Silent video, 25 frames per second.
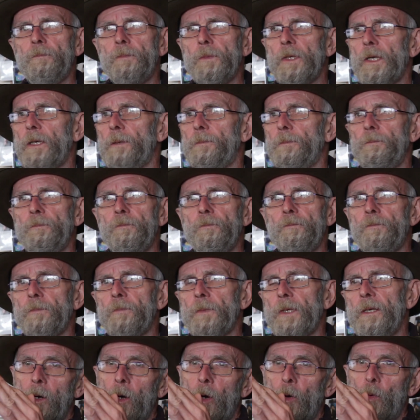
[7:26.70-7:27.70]
No.
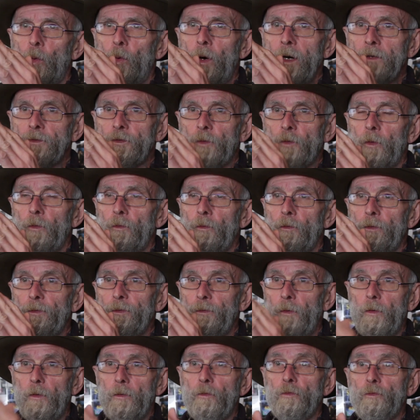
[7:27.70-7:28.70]
What
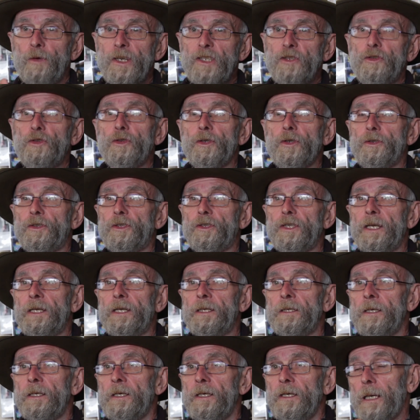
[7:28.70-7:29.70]
Richard
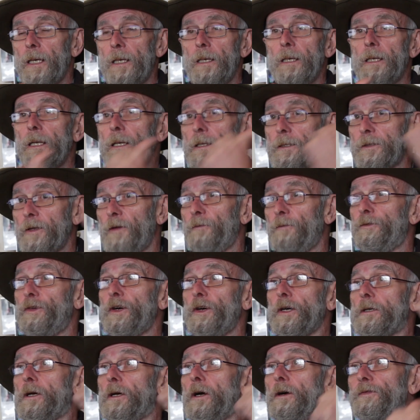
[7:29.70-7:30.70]
did, to
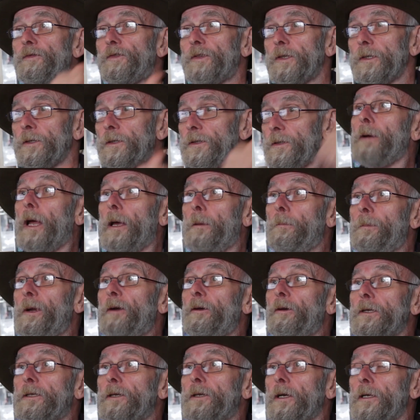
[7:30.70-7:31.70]
fuck off to
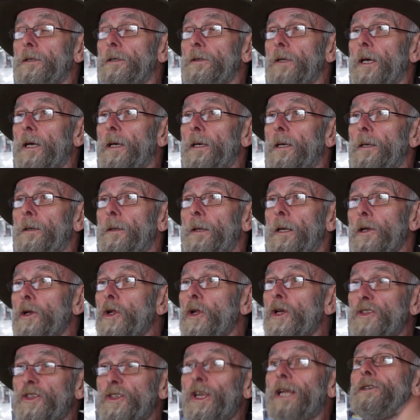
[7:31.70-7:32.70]
America,
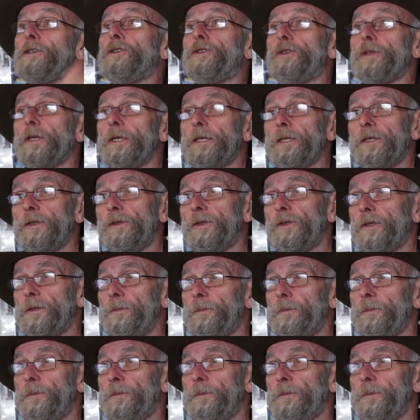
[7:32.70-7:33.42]
Los Angeles.